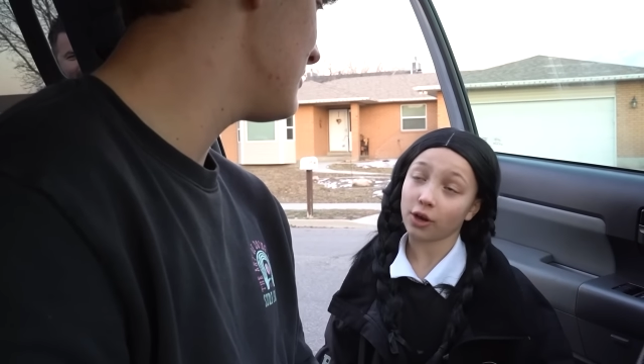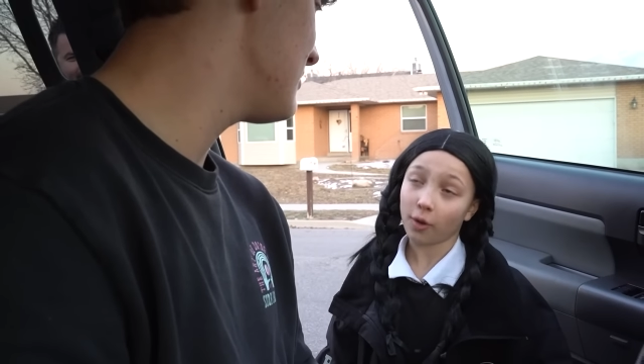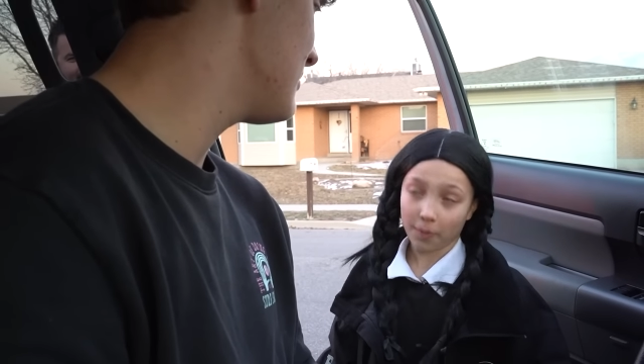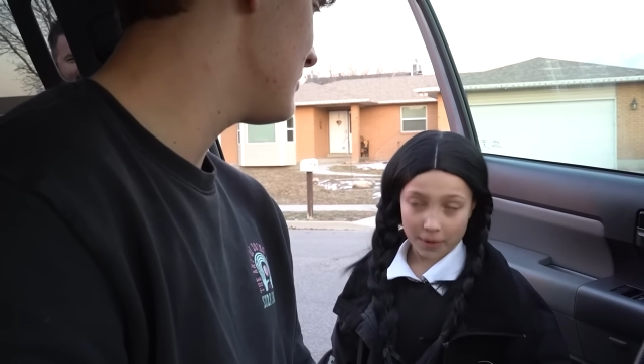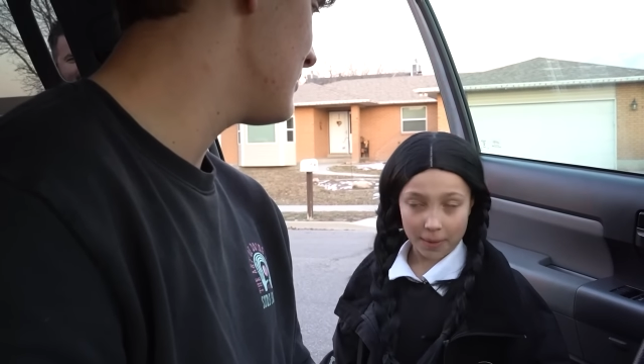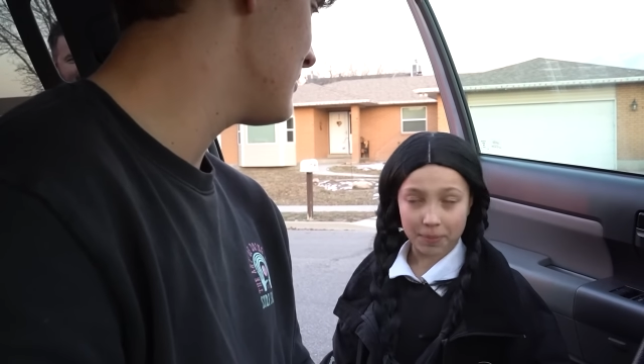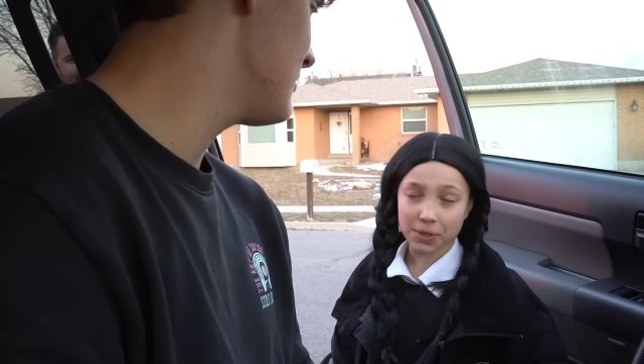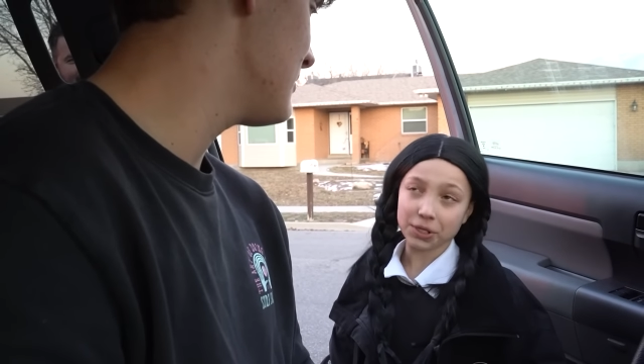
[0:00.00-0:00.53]
to
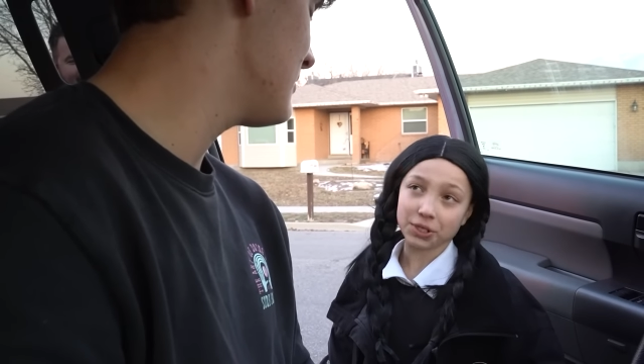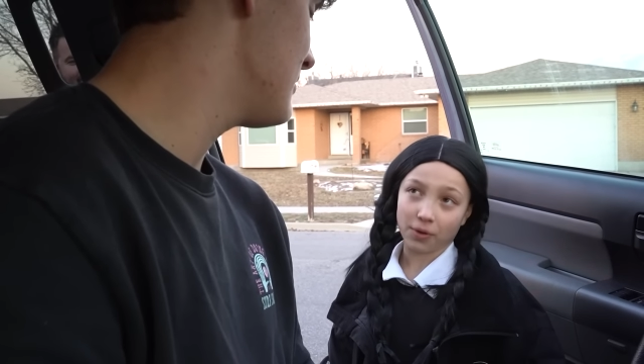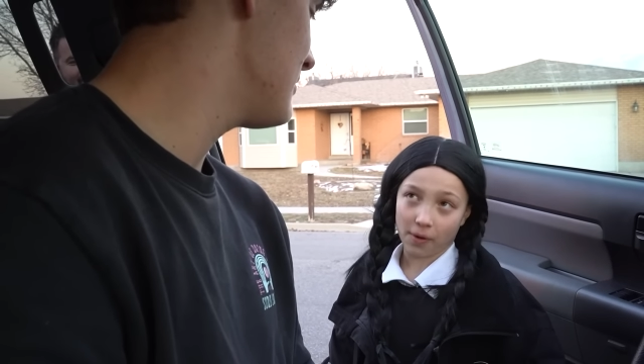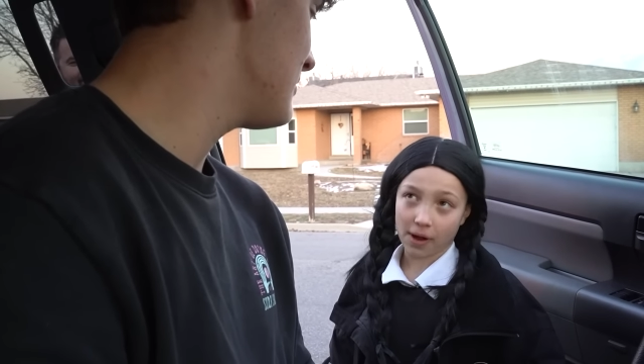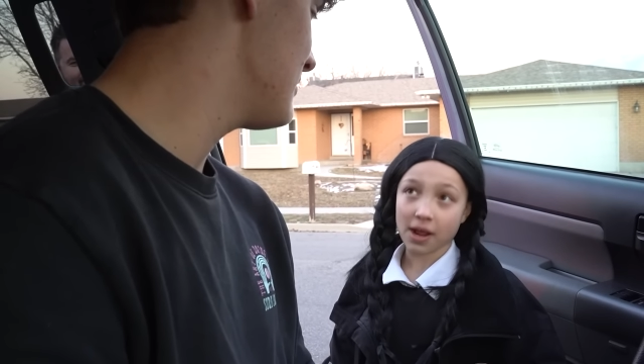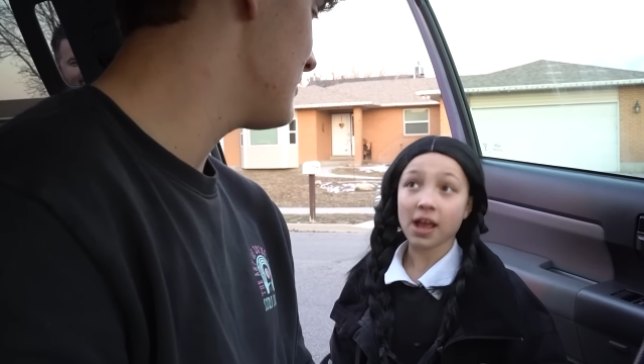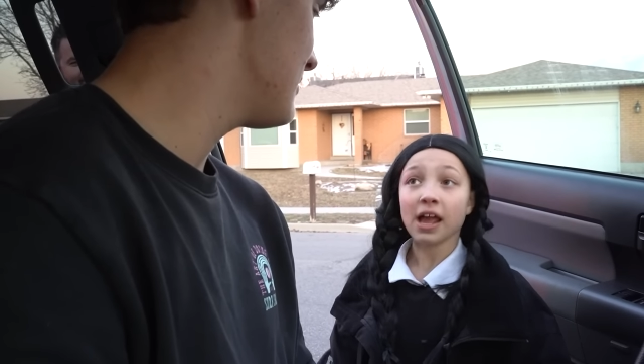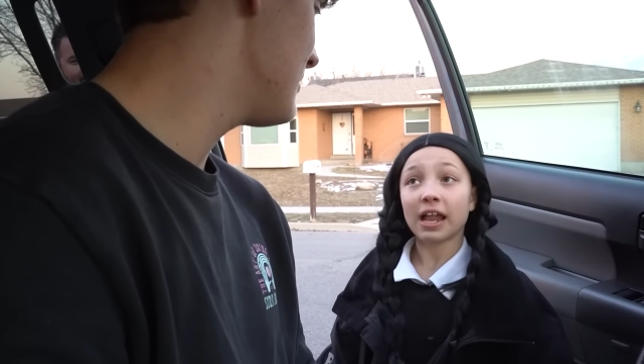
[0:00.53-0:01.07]
open up your
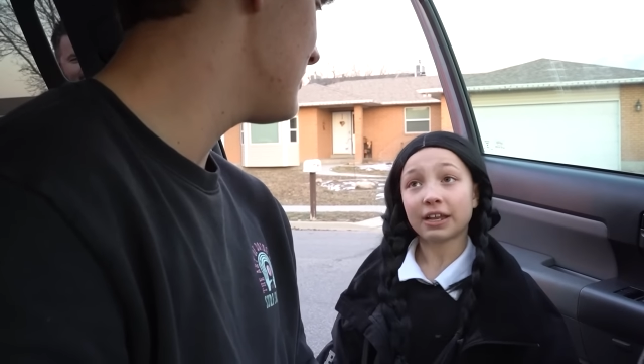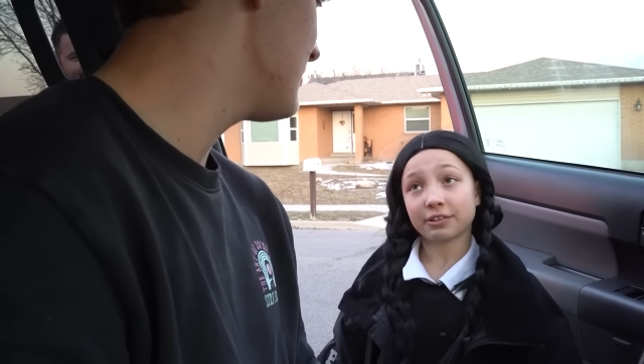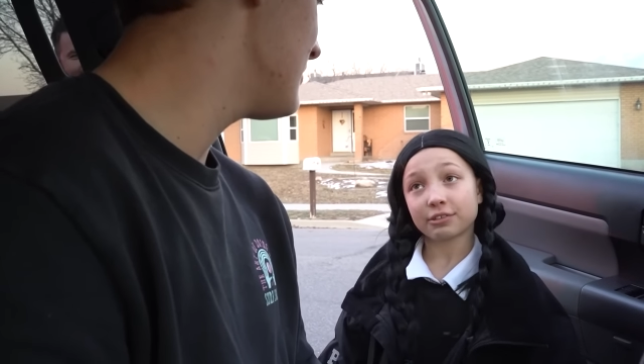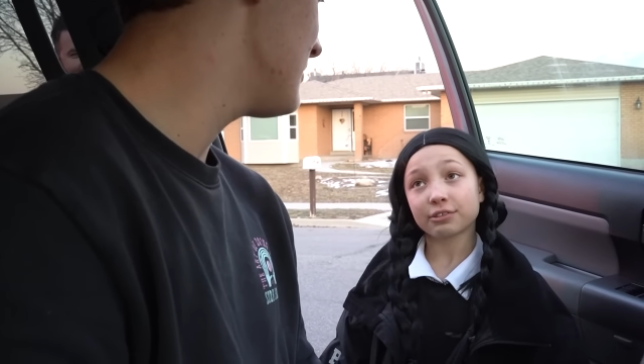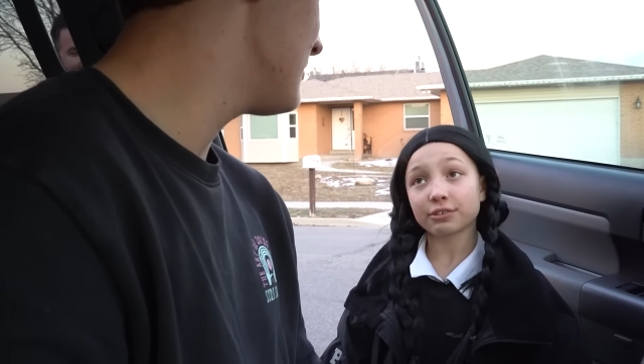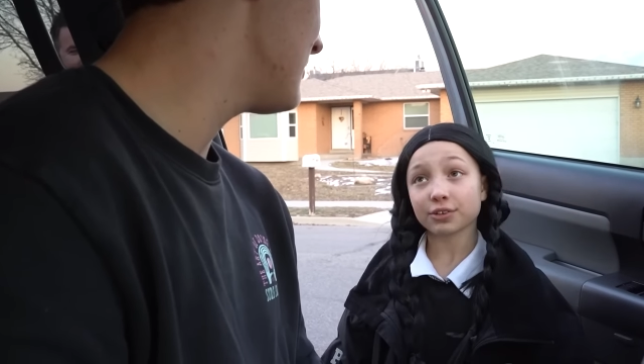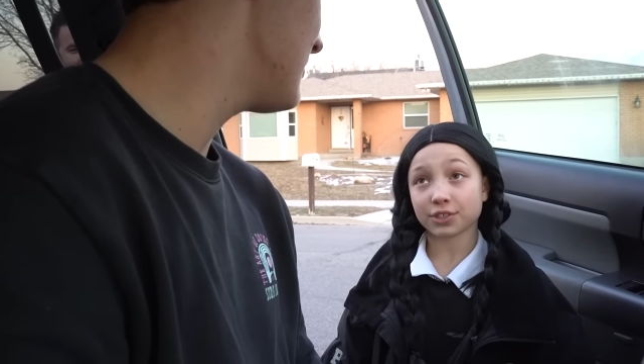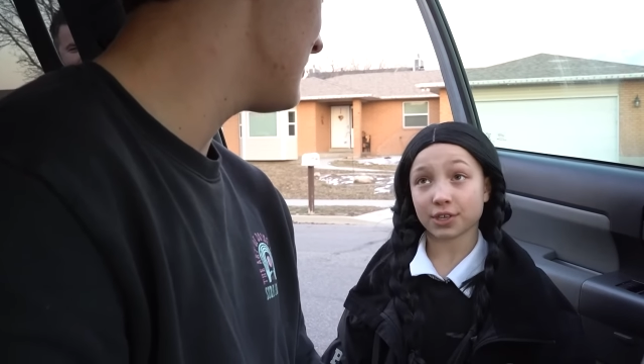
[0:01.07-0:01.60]
door, and you
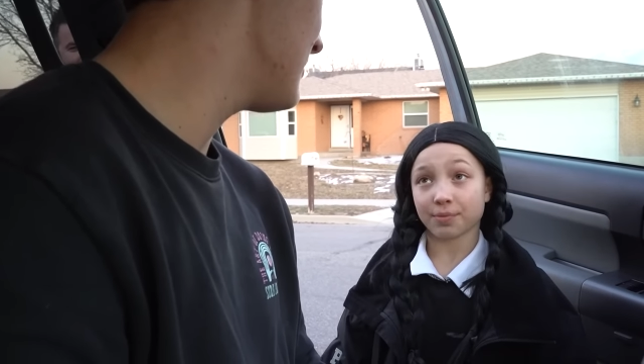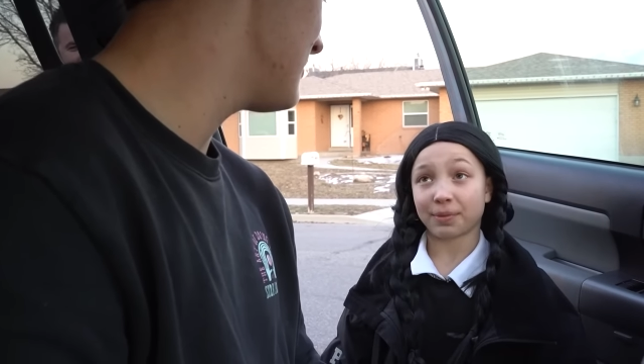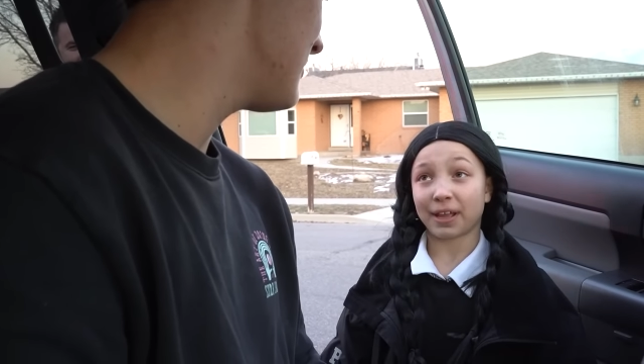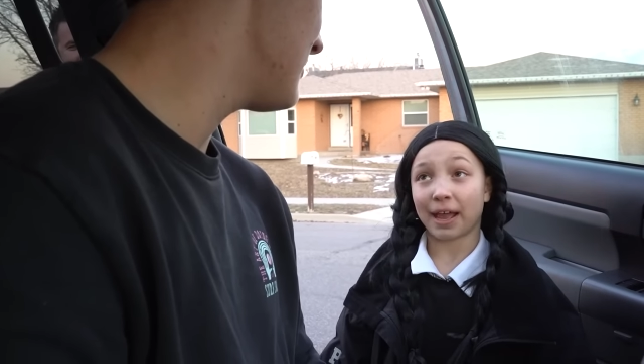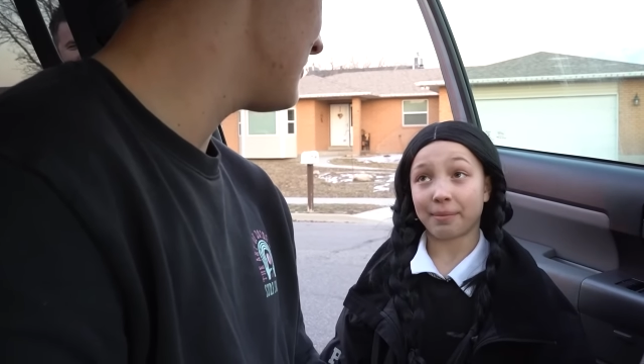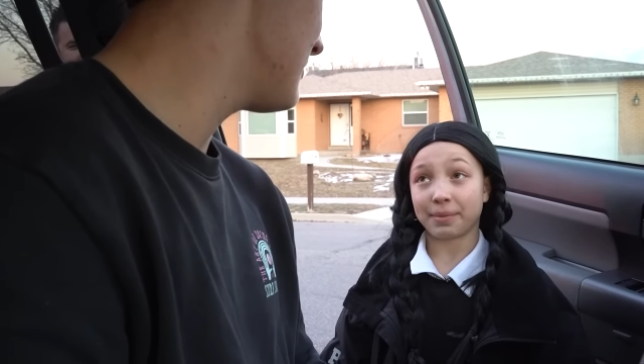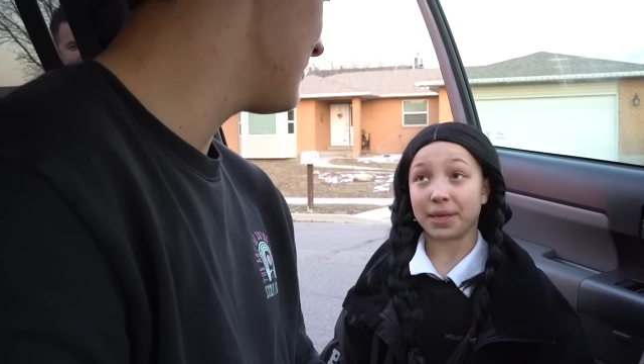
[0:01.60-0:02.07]
threw something at